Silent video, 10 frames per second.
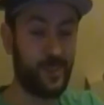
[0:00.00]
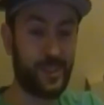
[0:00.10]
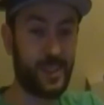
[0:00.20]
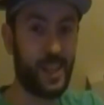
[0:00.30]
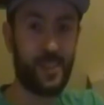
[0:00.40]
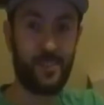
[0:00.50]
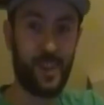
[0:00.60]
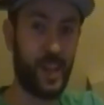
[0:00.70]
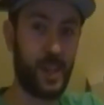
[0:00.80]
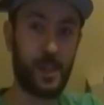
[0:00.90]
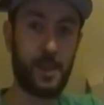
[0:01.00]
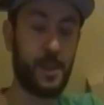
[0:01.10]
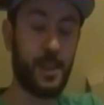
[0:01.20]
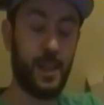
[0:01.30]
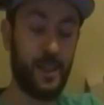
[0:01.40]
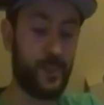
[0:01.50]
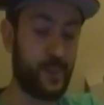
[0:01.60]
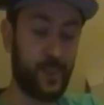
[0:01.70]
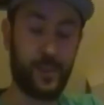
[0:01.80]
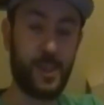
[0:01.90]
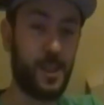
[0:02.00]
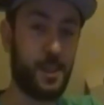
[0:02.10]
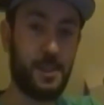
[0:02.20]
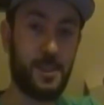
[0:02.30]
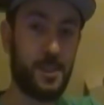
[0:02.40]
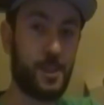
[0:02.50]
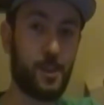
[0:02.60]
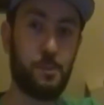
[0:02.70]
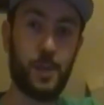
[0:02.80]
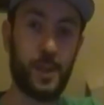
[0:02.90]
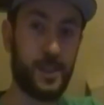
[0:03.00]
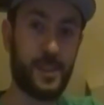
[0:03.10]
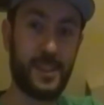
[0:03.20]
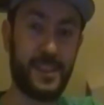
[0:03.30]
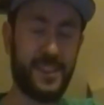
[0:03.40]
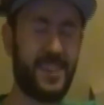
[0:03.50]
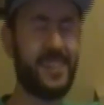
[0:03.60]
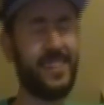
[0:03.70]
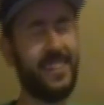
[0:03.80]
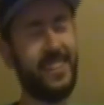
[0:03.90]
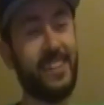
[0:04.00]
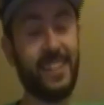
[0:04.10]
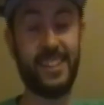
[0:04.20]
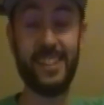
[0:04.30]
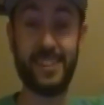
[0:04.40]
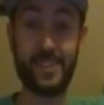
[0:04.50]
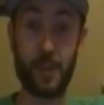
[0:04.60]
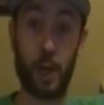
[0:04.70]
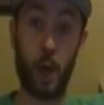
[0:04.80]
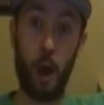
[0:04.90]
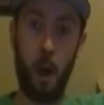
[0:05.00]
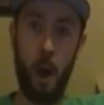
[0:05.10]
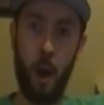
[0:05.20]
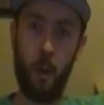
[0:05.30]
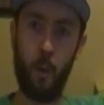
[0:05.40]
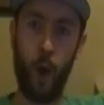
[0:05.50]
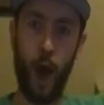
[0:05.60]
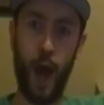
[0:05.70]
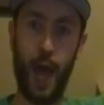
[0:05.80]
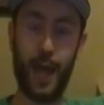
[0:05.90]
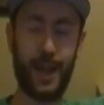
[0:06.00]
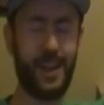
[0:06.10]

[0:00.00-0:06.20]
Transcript: looks at him like, and just goes, "You're a pussy." And Ethan's like, "What?"